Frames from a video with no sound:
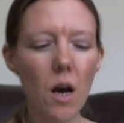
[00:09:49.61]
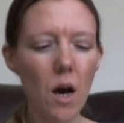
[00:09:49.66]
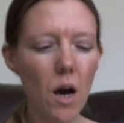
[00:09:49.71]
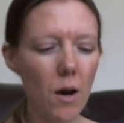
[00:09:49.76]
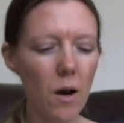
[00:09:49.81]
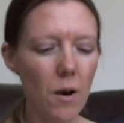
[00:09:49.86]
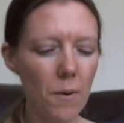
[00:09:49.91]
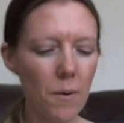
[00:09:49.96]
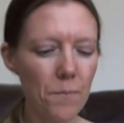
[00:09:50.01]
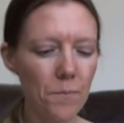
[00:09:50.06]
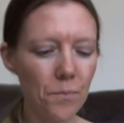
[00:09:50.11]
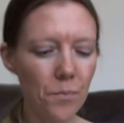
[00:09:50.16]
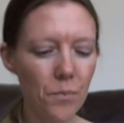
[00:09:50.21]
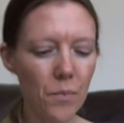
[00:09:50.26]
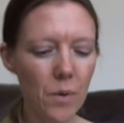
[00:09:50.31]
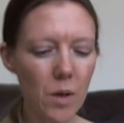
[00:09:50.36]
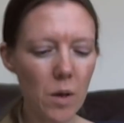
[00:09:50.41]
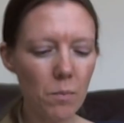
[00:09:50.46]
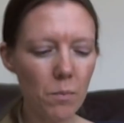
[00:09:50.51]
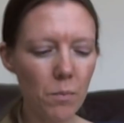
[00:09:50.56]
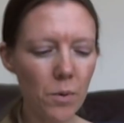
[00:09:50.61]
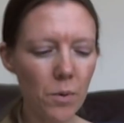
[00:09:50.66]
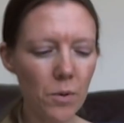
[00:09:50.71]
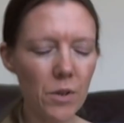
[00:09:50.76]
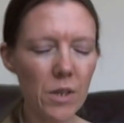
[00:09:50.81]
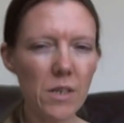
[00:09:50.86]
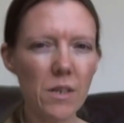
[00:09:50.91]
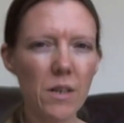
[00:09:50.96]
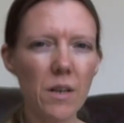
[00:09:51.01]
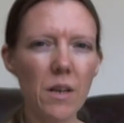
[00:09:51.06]

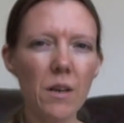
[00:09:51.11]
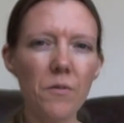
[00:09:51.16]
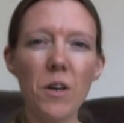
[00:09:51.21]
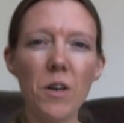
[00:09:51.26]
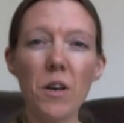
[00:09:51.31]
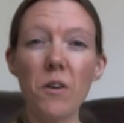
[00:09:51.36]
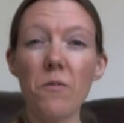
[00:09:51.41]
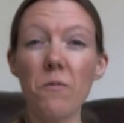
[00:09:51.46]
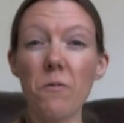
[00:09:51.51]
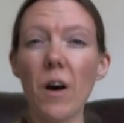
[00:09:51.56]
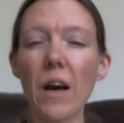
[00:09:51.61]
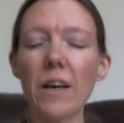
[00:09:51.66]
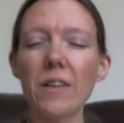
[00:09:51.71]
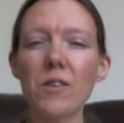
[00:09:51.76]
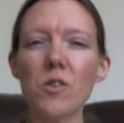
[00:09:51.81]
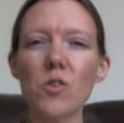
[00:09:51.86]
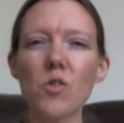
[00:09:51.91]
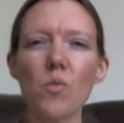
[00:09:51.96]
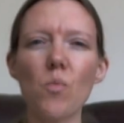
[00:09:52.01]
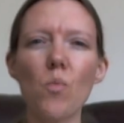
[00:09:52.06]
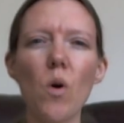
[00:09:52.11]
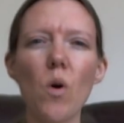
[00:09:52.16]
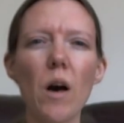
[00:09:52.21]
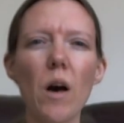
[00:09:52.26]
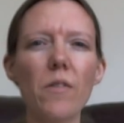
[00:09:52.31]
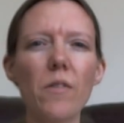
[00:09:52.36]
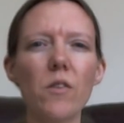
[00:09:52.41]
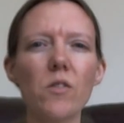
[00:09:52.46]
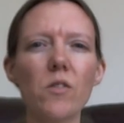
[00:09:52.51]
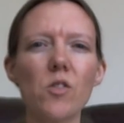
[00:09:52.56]
But if you can find
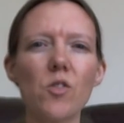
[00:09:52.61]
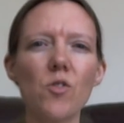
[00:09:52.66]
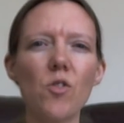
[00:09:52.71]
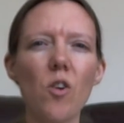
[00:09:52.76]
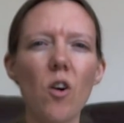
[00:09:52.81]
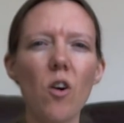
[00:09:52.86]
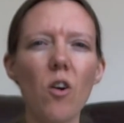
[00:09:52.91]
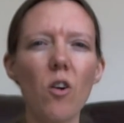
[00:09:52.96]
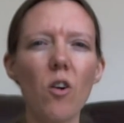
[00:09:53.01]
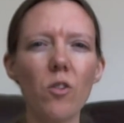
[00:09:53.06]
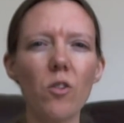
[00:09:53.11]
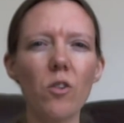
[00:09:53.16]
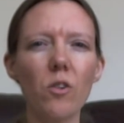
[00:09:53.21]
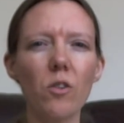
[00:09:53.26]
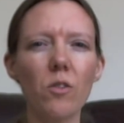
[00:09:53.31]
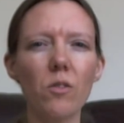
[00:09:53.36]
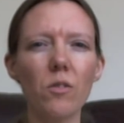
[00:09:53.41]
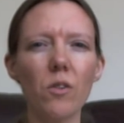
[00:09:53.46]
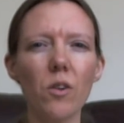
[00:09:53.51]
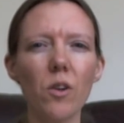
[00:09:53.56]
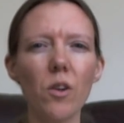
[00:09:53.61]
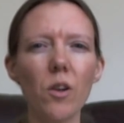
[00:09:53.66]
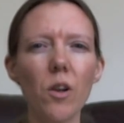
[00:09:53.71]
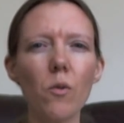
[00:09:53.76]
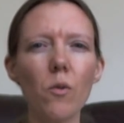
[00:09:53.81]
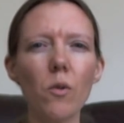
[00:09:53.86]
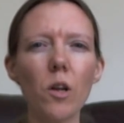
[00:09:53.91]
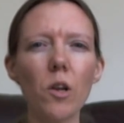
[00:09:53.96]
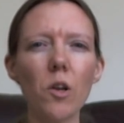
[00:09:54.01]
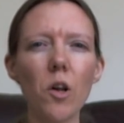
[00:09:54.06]
somewhere that's not on
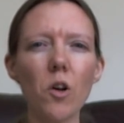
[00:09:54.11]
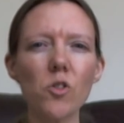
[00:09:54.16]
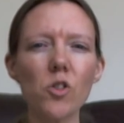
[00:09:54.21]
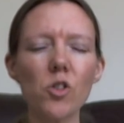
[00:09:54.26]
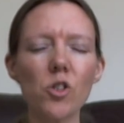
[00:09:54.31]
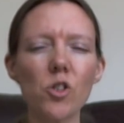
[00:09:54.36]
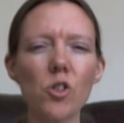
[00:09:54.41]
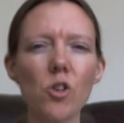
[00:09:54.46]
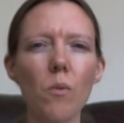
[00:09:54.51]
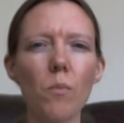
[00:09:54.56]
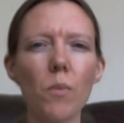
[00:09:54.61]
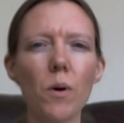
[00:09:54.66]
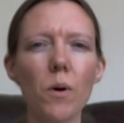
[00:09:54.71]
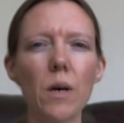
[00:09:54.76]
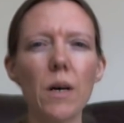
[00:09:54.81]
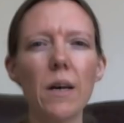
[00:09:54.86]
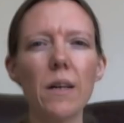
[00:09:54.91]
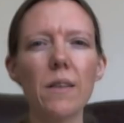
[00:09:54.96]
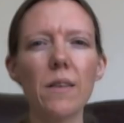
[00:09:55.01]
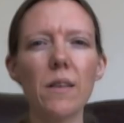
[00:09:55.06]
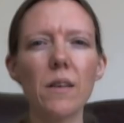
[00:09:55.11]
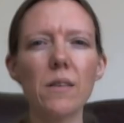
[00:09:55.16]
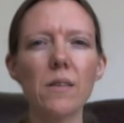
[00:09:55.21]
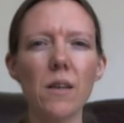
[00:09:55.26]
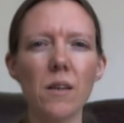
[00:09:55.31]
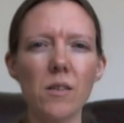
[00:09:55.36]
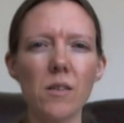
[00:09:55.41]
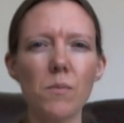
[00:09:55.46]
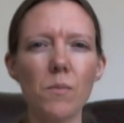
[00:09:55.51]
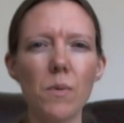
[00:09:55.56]
Lola Lotta Shop, they
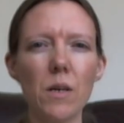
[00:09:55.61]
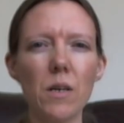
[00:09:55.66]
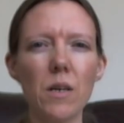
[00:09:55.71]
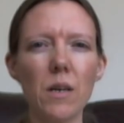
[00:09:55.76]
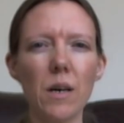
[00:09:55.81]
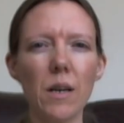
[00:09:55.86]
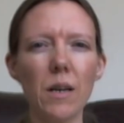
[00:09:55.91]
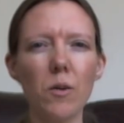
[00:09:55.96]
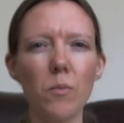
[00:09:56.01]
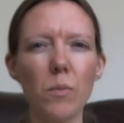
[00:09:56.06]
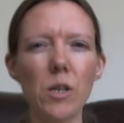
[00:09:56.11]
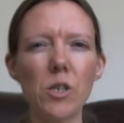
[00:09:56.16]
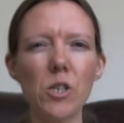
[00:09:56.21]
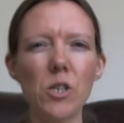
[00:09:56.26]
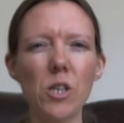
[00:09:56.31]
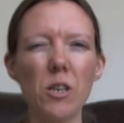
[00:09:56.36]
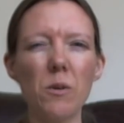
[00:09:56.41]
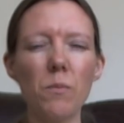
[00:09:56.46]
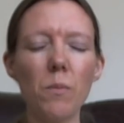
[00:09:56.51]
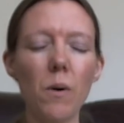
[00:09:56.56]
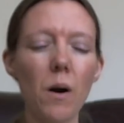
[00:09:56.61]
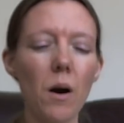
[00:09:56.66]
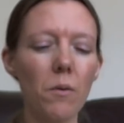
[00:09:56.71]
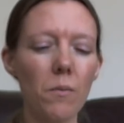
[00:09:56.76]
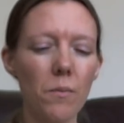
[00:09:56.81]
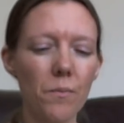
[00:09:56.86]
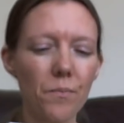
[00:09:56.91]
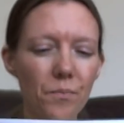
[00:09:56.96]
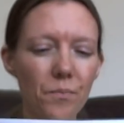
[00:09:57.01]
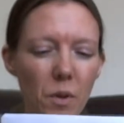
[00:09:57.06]
tend to be a little bit cheaper.
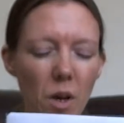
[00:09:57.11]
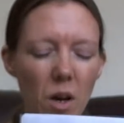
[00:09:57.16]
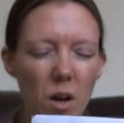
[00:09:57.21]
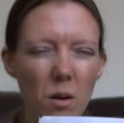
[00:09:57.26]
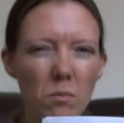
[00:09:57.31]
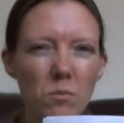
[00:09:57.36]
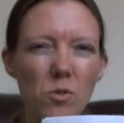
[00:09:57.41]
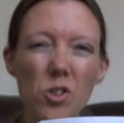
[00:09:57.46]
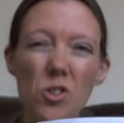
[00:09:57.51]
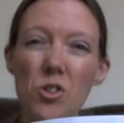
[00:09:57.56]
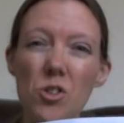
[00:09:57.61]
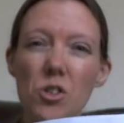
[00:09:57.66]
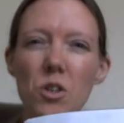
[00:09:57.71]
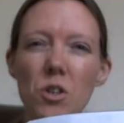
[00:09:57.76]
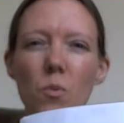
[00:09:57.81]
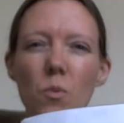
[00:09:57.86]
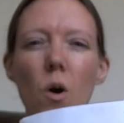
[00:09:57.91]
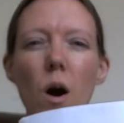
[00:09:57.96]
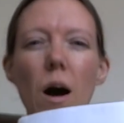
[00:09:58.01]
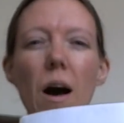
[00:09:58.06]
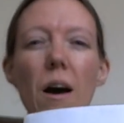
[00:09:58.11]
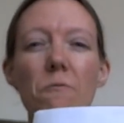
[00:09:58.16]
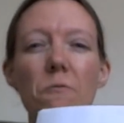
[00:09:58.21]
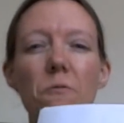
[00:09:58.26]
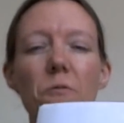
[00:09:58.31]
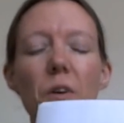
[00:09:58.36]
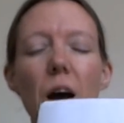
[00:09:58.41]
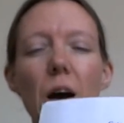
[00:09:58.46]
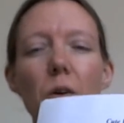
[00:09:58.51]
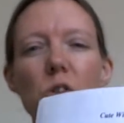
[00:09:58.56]
Just what I've
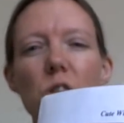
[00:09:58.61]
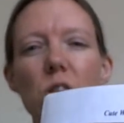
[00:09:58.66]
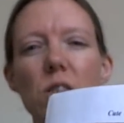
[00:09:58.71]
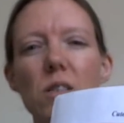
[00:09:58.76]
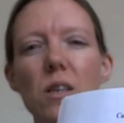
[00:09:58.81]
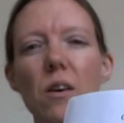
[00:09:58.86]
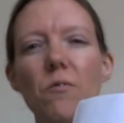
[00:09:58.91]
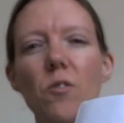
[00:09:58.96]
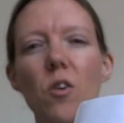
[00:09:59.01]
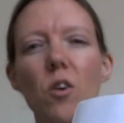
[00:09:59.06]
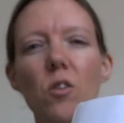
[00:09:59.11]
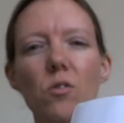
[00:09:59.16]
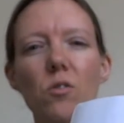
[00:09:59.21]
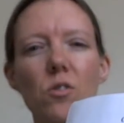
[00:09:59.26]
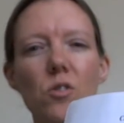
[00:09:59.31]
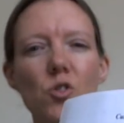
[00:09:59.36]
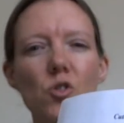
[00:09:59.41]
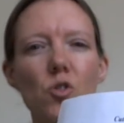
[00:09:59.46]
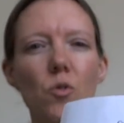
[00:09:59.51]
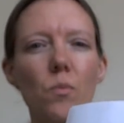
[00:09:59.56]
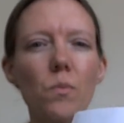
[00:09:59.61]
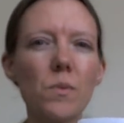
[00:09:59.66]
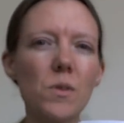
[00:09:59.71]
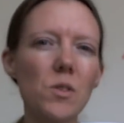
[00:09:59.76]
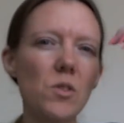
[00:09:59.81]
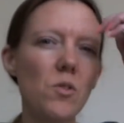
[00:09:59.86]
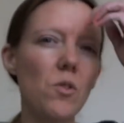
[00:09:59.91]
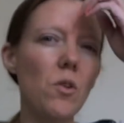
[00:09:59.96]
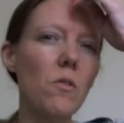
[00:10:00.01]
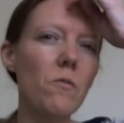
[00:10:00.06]
found, because I've got some
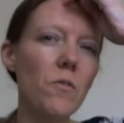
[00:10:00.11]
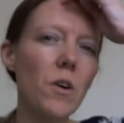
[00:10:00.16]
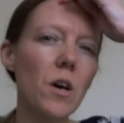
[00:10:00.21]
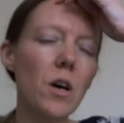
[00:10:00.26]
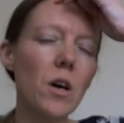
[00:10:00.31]
sort of